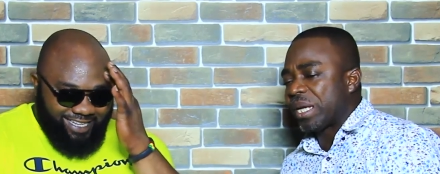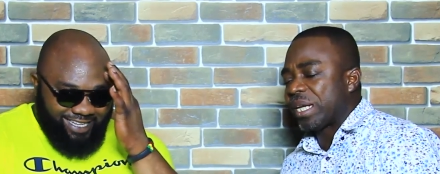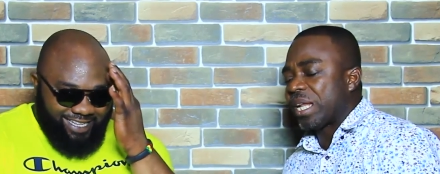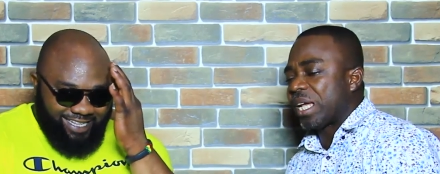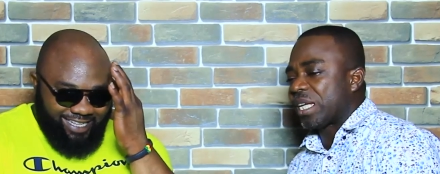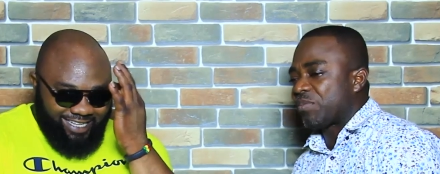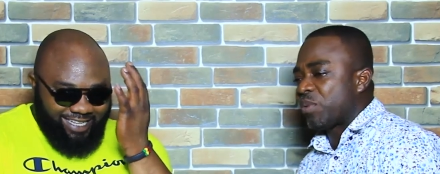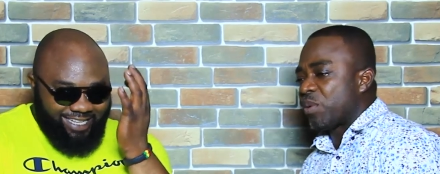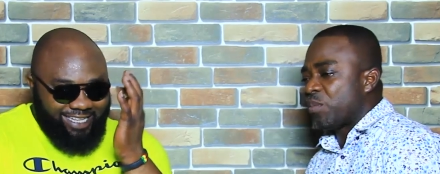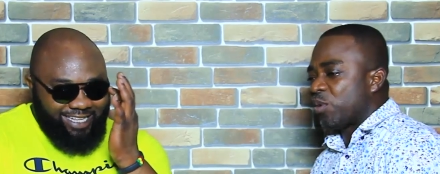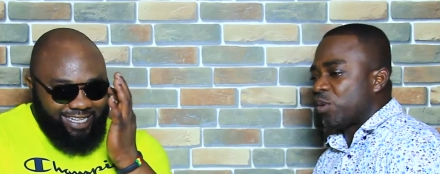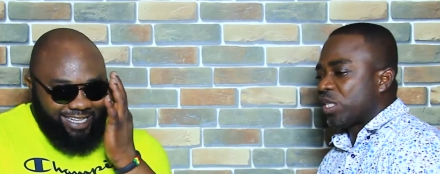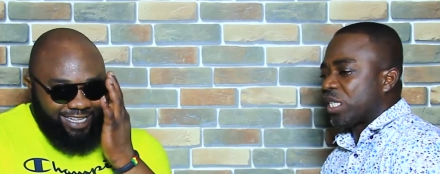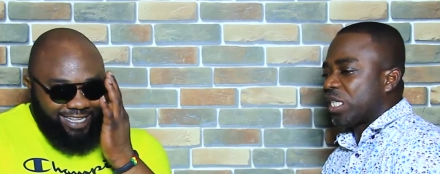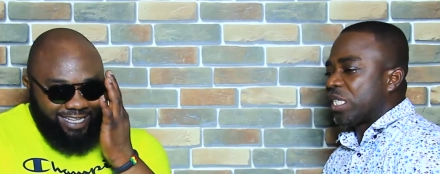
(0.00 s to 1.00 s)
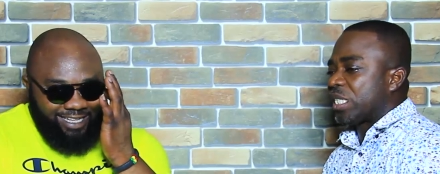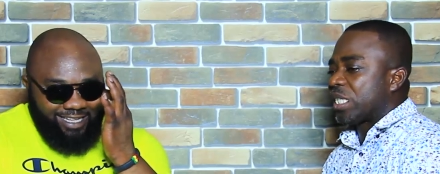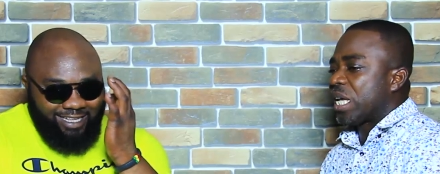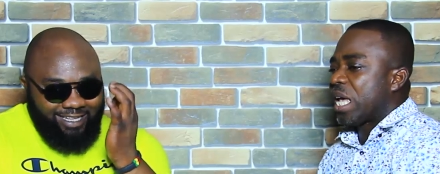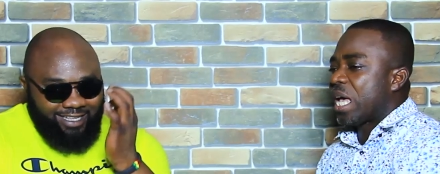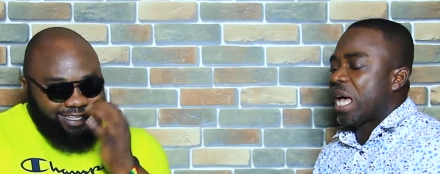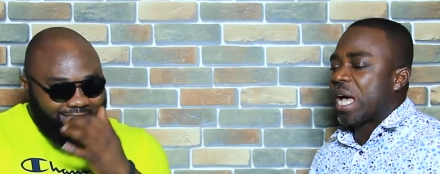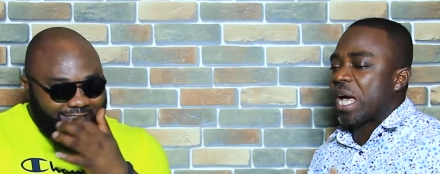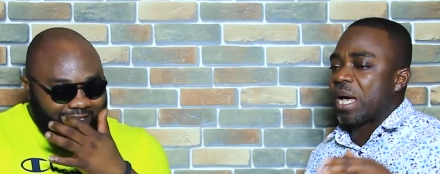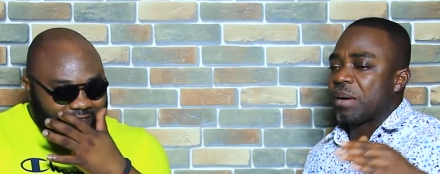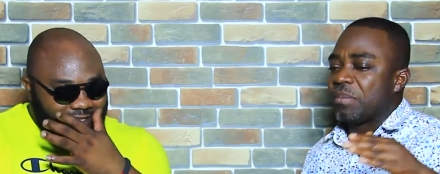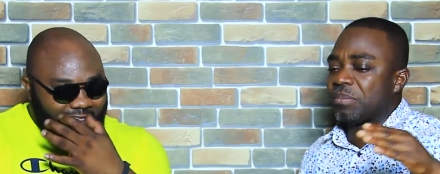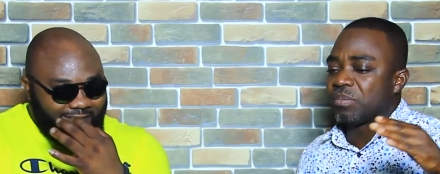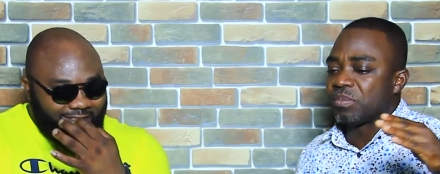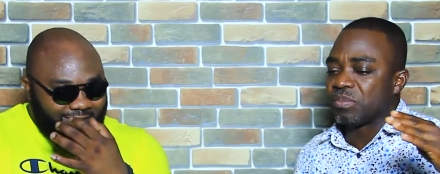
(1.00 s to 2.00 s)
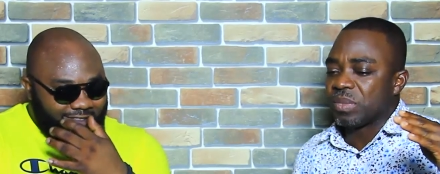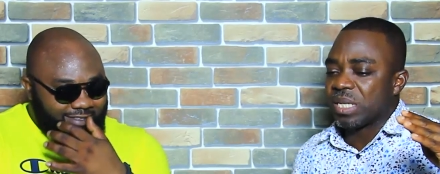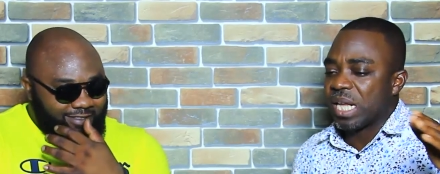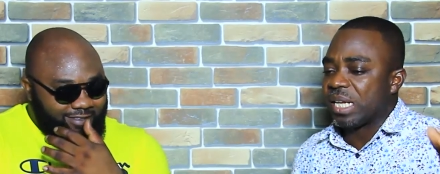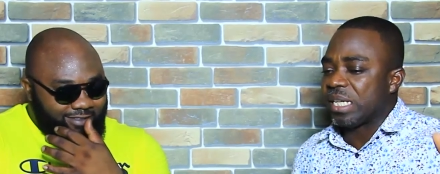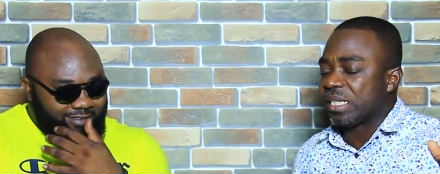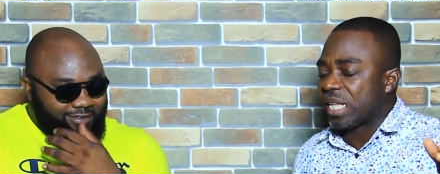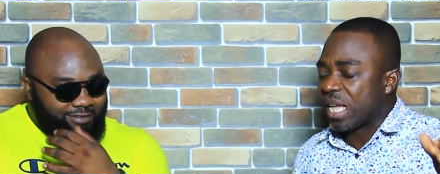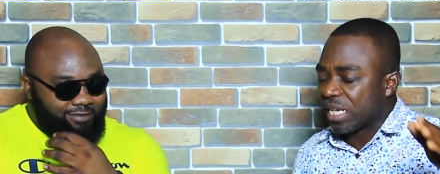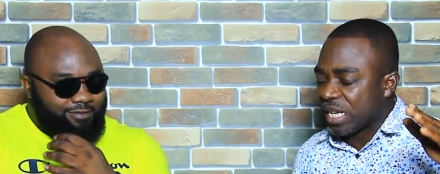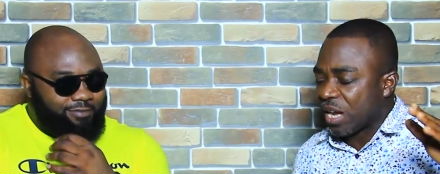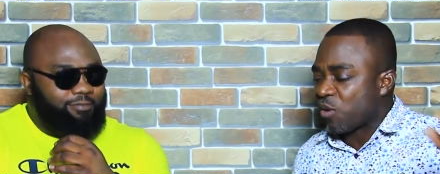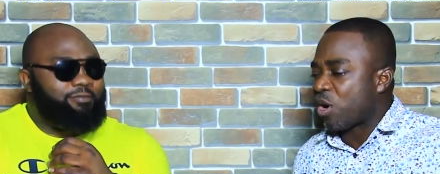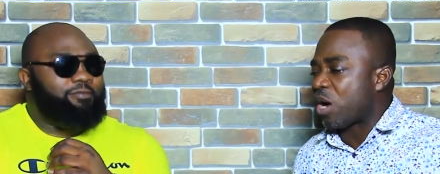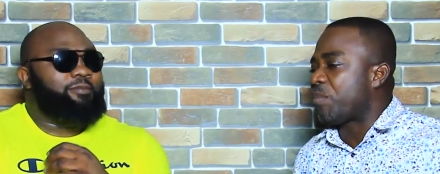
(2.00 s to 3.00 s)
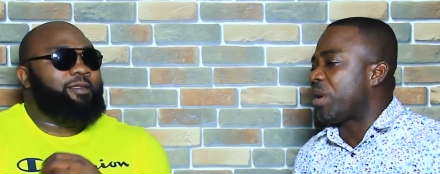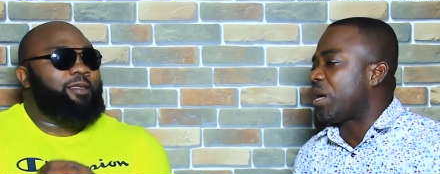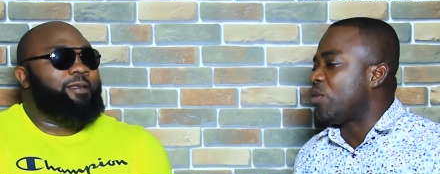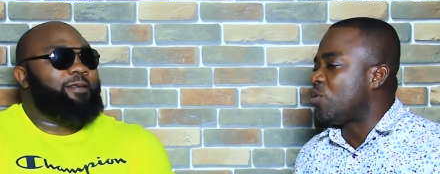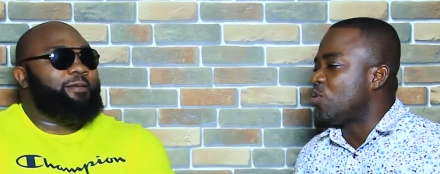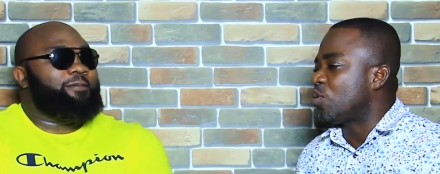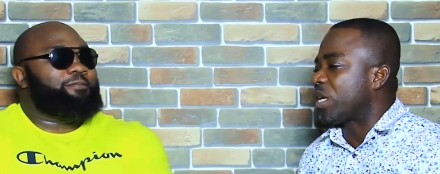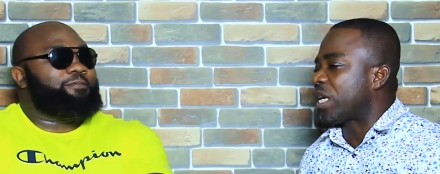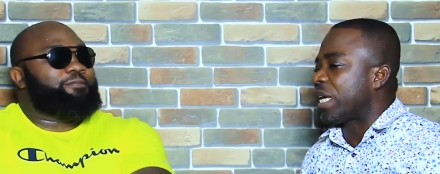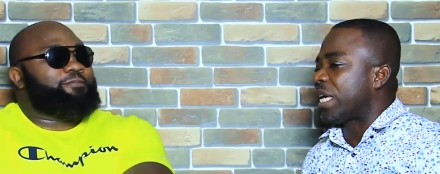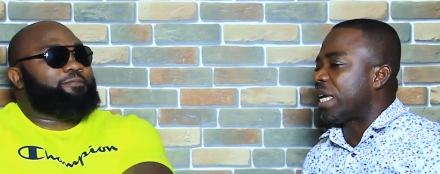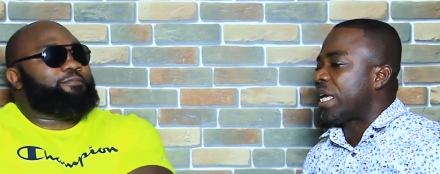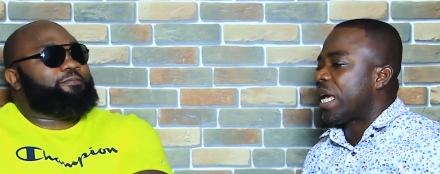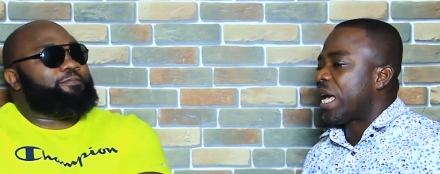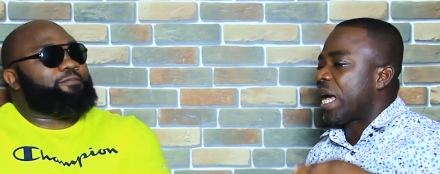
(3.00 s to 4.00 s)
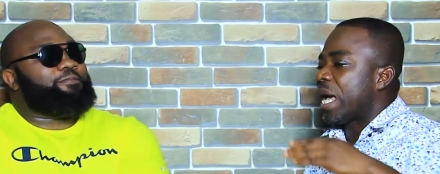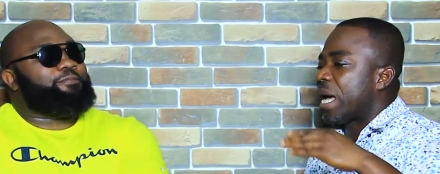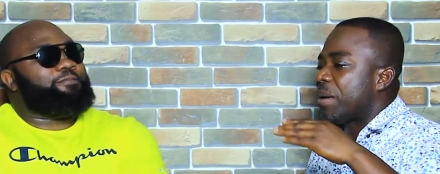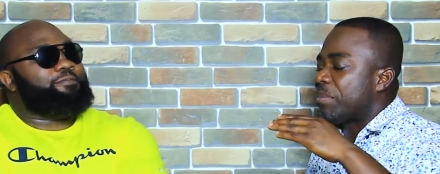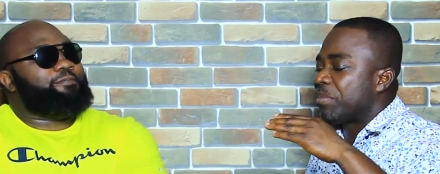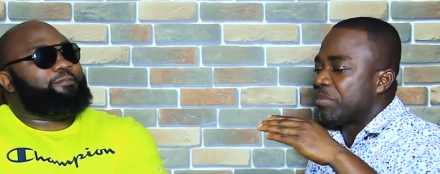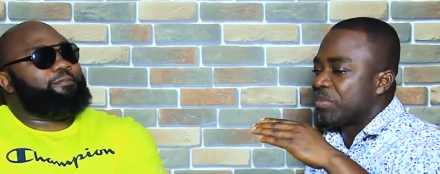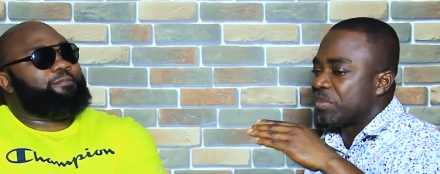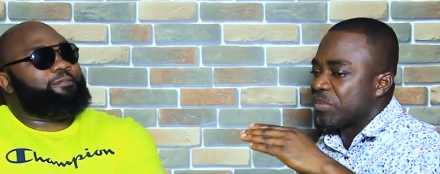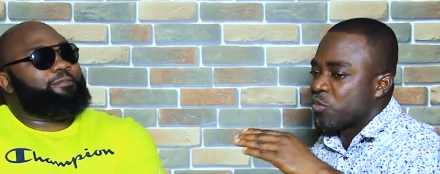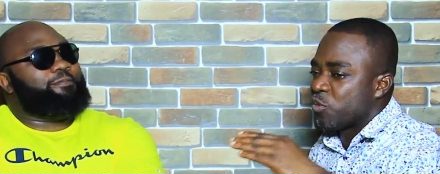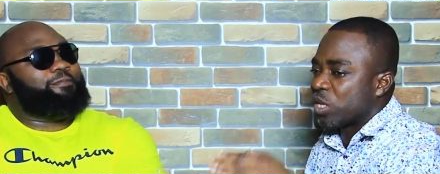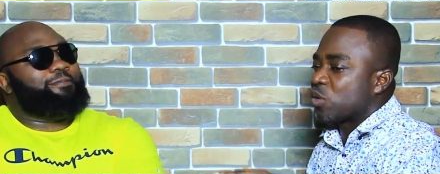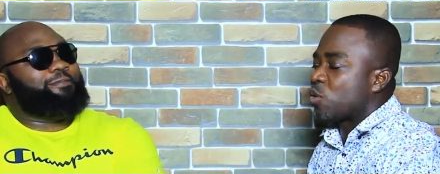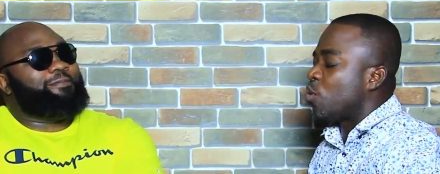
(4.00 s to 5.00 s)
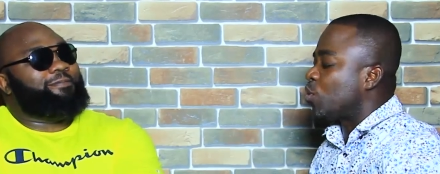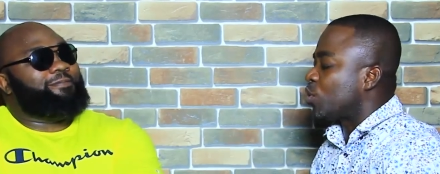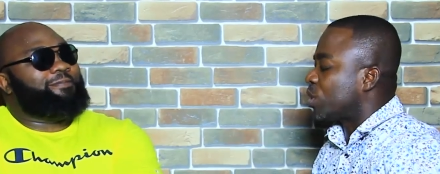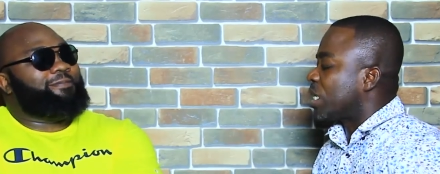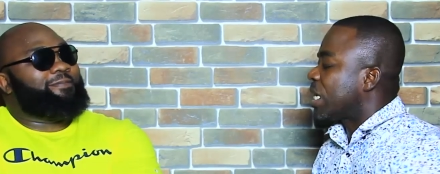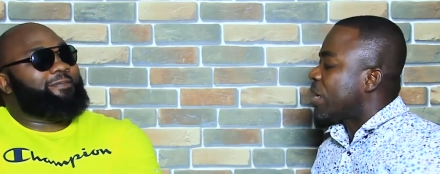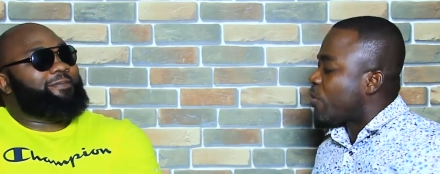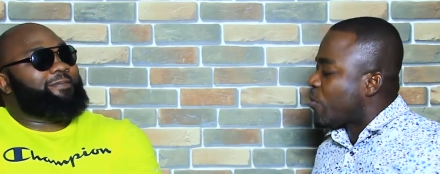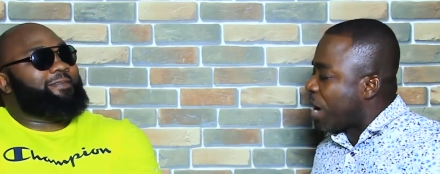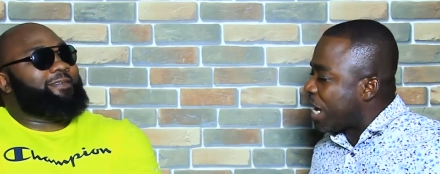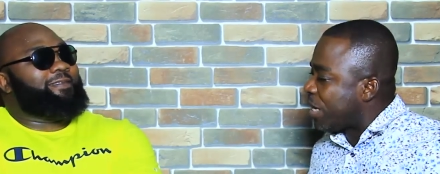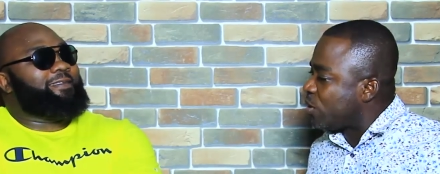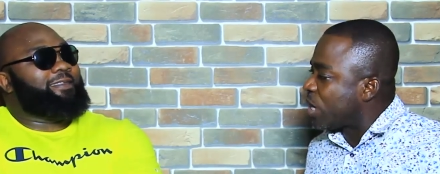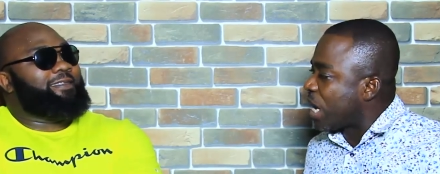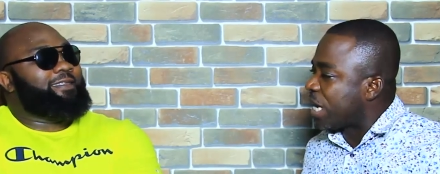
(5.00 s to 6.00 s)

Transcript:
Speaker 1: Big Nash promotions, um, Dennis that is by UK, um, West Coast? Why are you